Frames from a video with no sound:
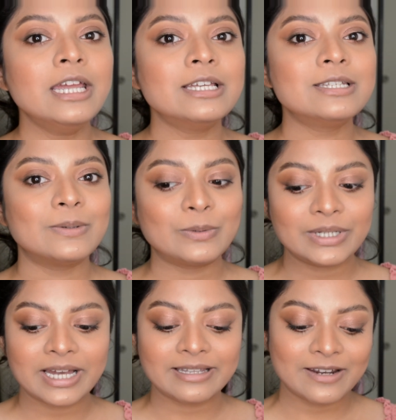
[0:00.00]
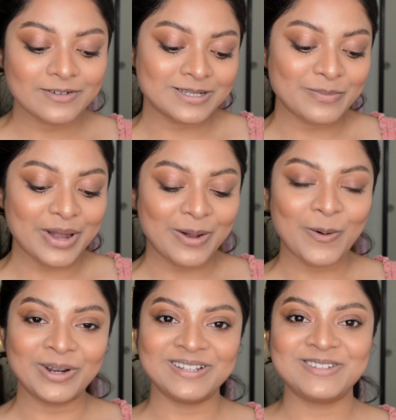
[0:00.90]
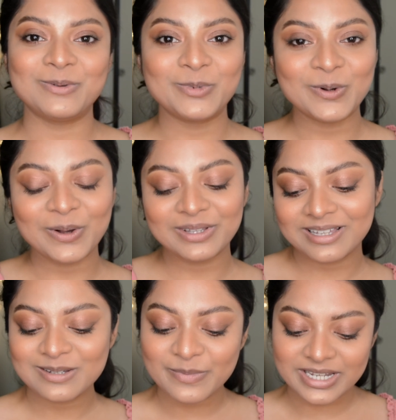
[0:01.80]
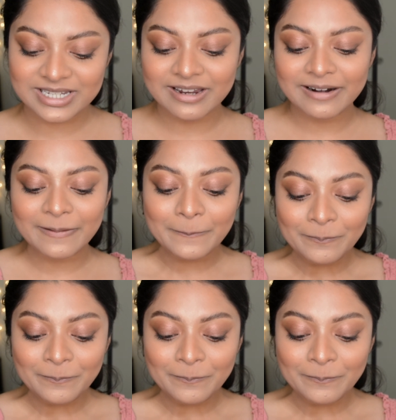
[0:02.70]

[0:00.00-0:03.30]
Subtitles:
So yeah, that was my honest review on this mascara.